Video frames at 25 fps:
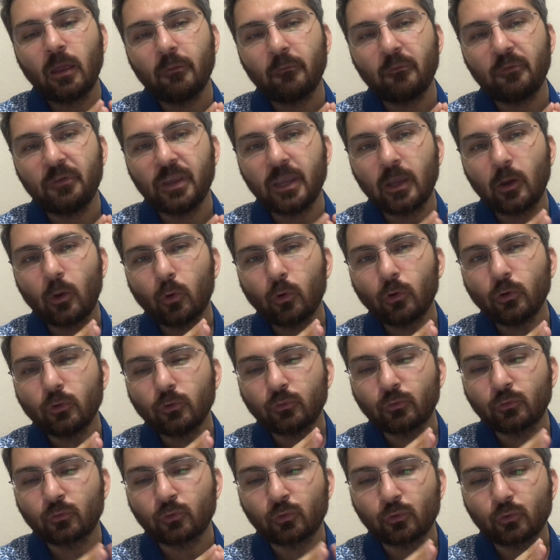we
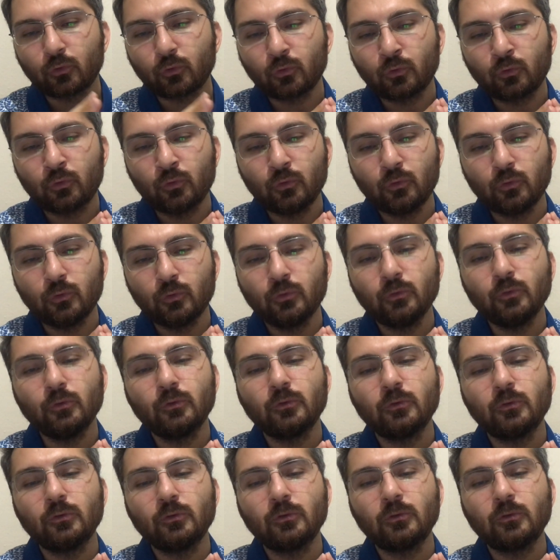ought to do
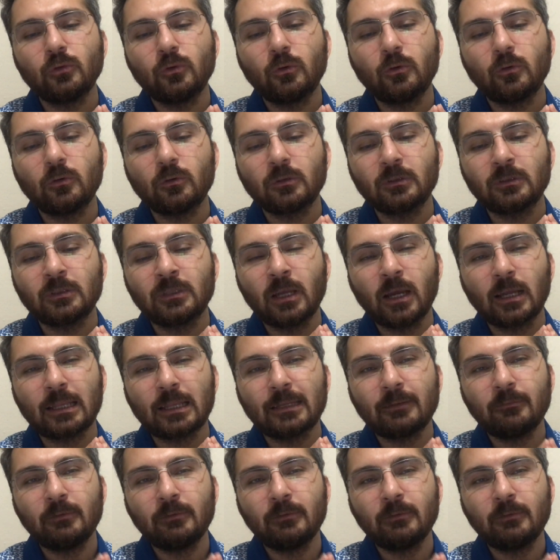that